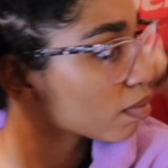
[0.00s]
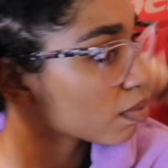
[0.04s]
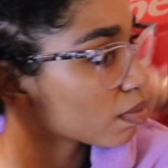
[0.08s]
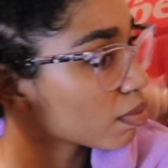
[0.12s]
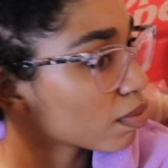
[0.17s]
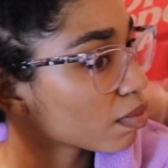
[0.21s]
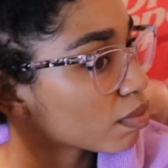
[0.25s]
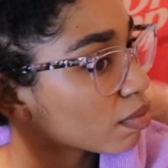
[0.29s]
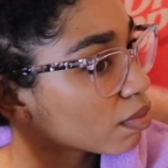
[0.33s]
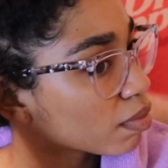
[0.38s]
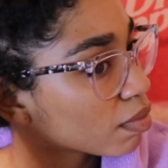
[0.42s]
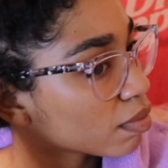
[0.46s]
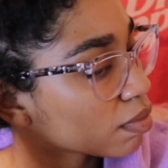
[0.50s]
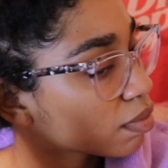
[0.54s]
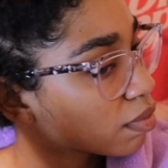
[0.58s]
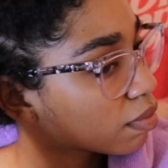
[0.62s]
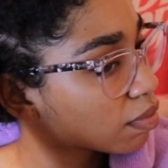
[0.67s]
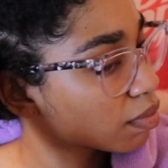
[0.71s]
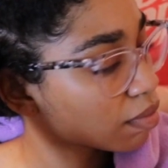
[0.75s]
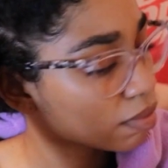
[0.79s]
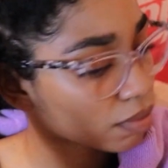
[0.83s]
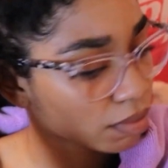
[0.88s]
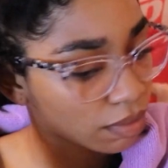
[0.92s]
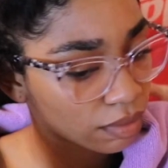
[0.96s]

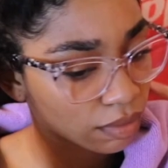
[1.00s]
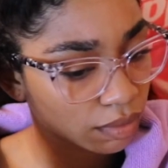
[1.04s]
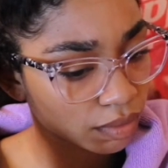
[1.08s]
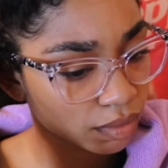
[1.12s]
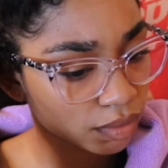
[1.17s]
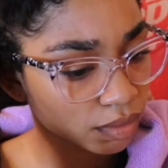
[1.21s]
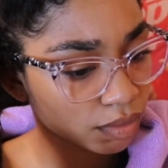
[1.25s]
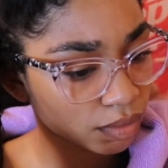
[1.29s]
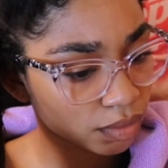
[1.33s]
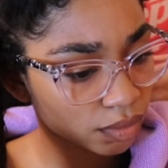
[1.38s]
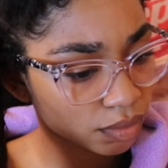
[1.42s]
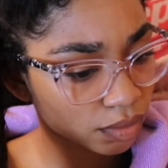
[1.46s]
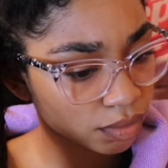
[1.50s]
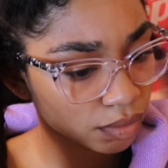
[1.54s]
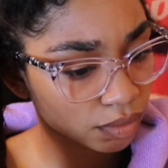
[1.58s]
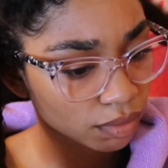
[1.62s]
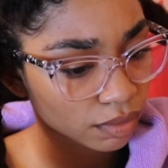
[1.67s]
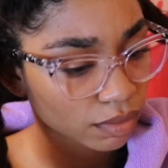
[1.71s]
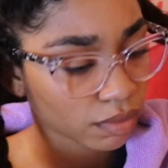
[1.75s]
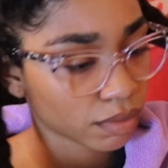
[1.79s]
(no one is talking)